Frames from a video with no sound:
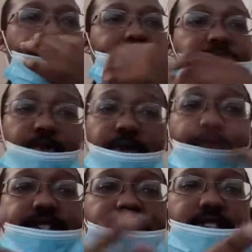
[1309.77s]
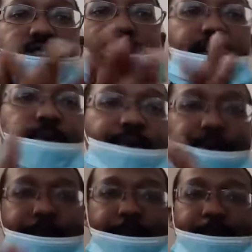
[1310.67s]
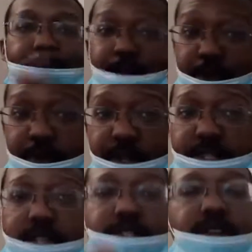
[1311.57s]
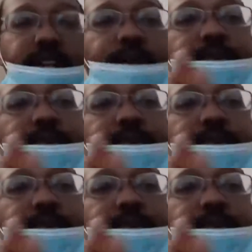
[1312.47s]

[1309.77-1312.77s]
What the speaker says: Do your research on that one. Do your research on that